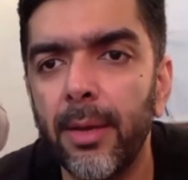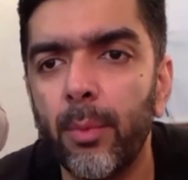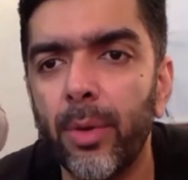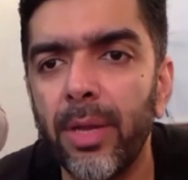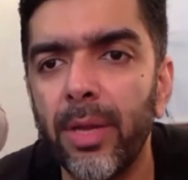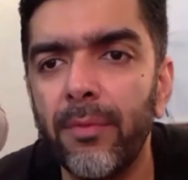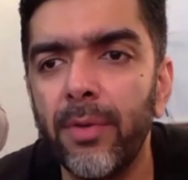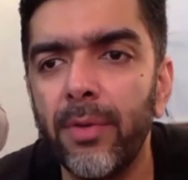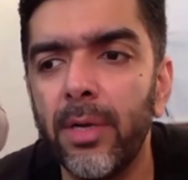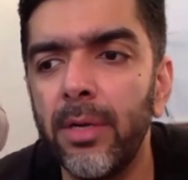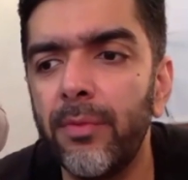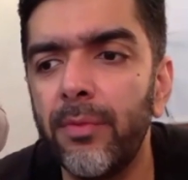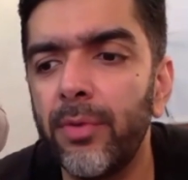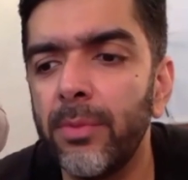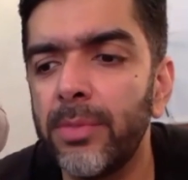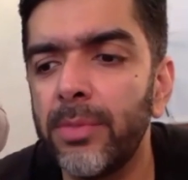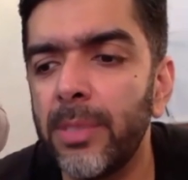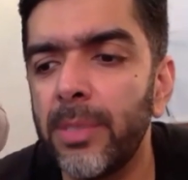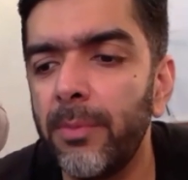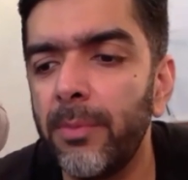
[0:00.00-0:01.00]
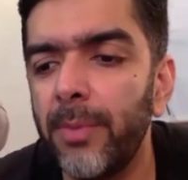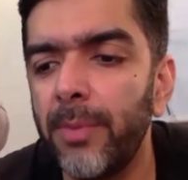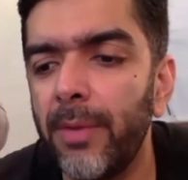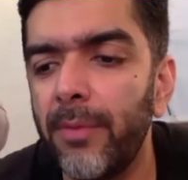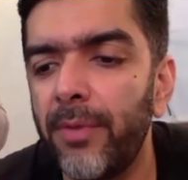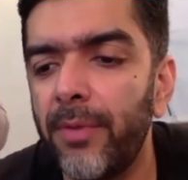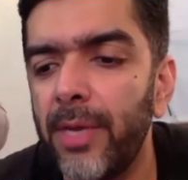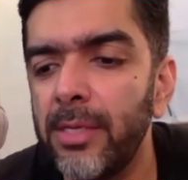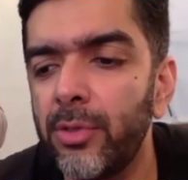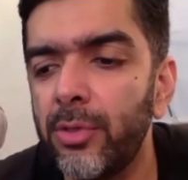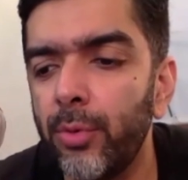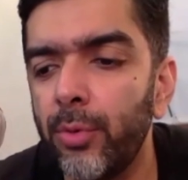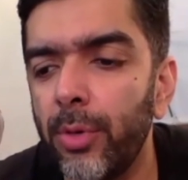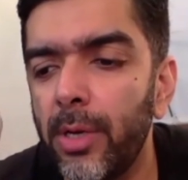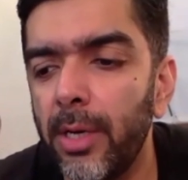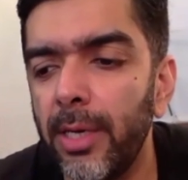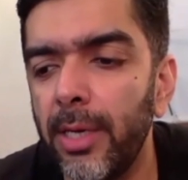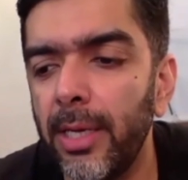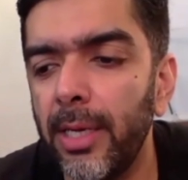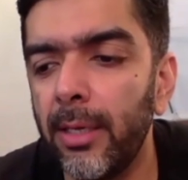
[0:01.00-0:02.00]
what I've learned from some of my friends who are
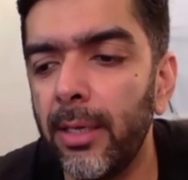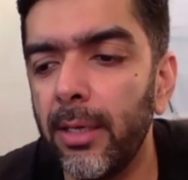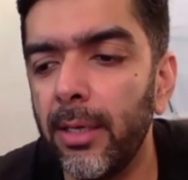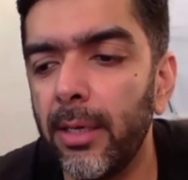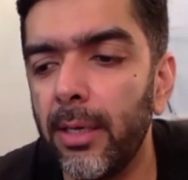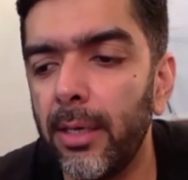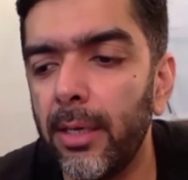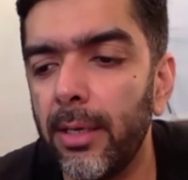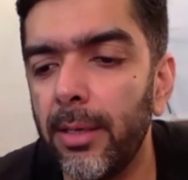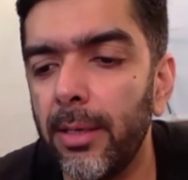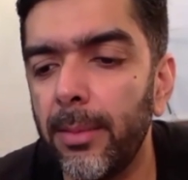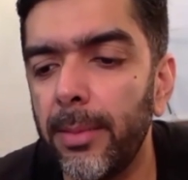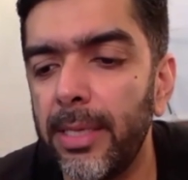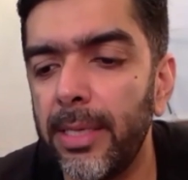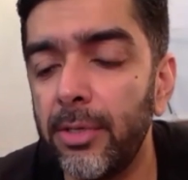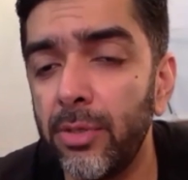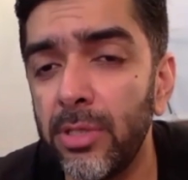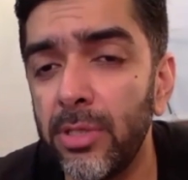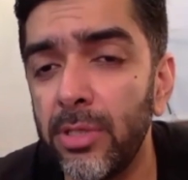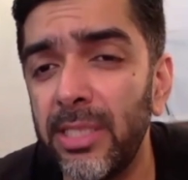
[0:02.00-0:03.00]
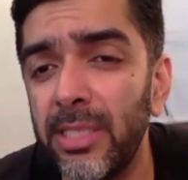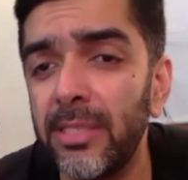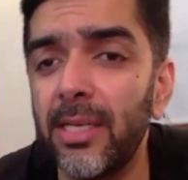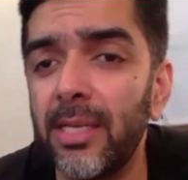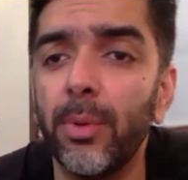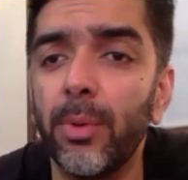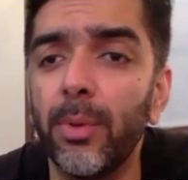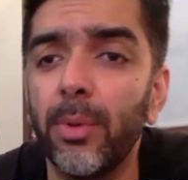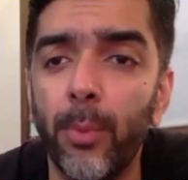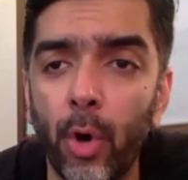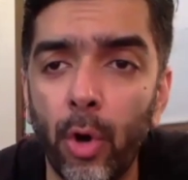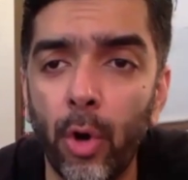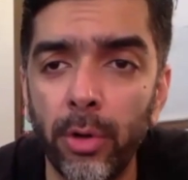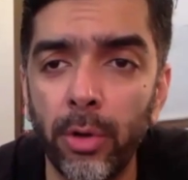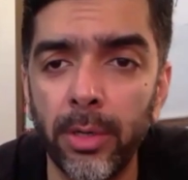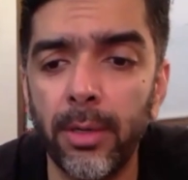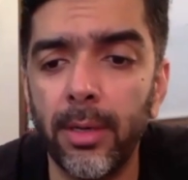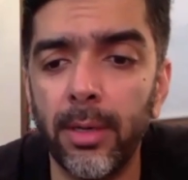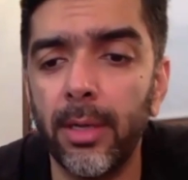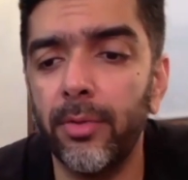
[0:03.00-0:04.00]
running agencies that were
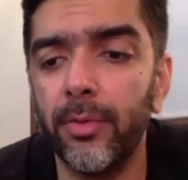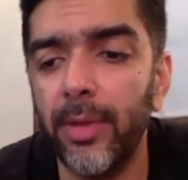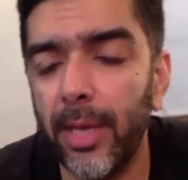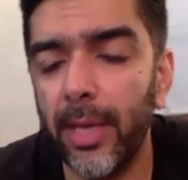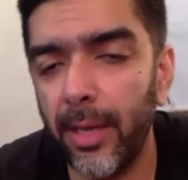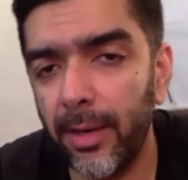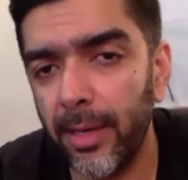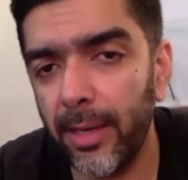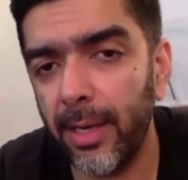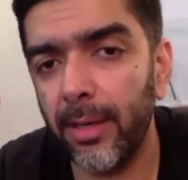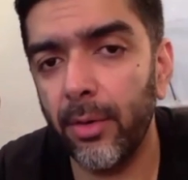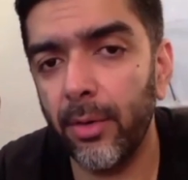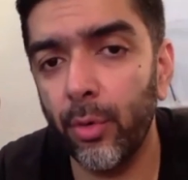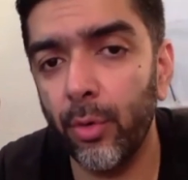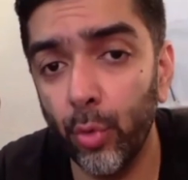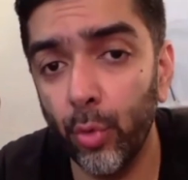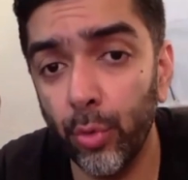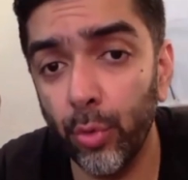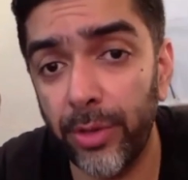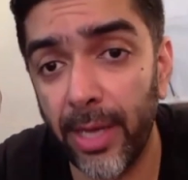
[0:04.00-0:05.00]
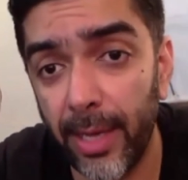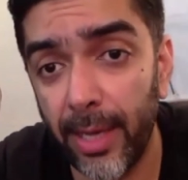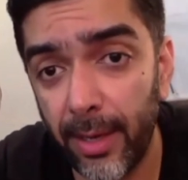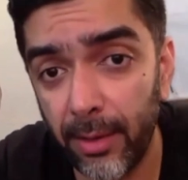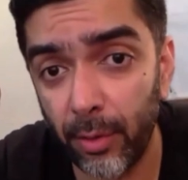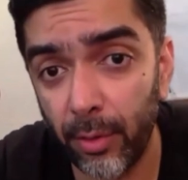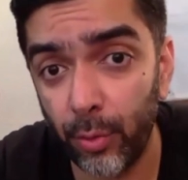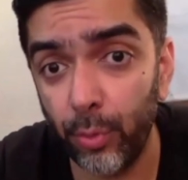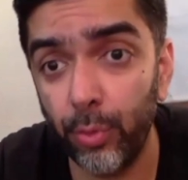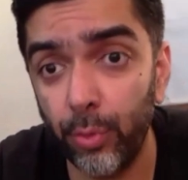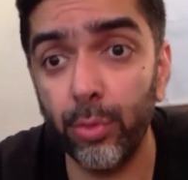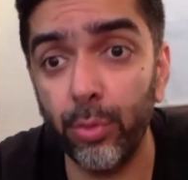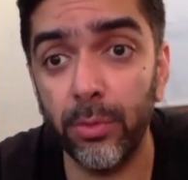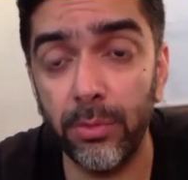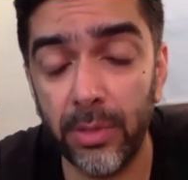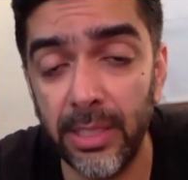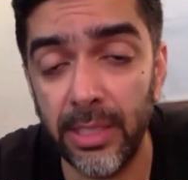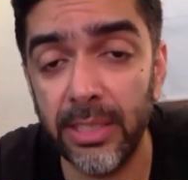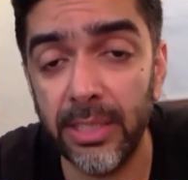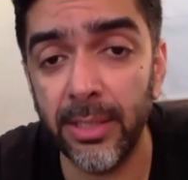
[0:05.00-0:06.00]
born there and grew to
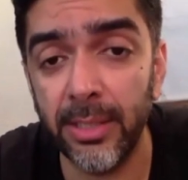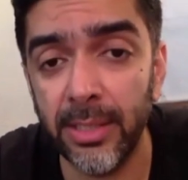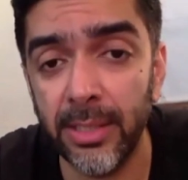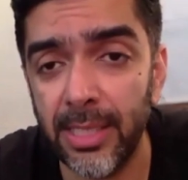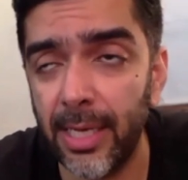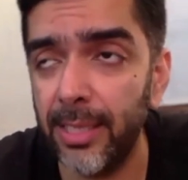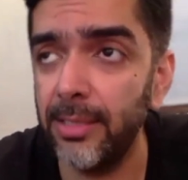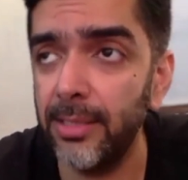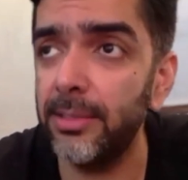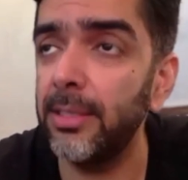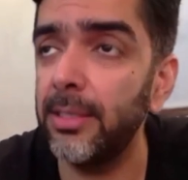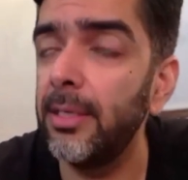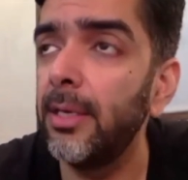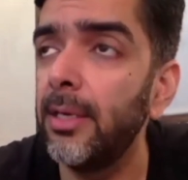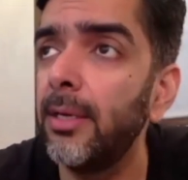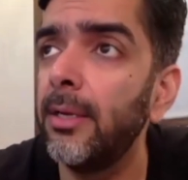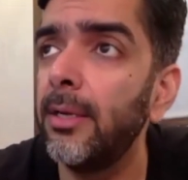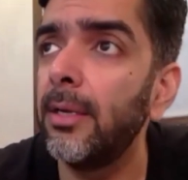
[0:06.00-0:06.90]
a decent size,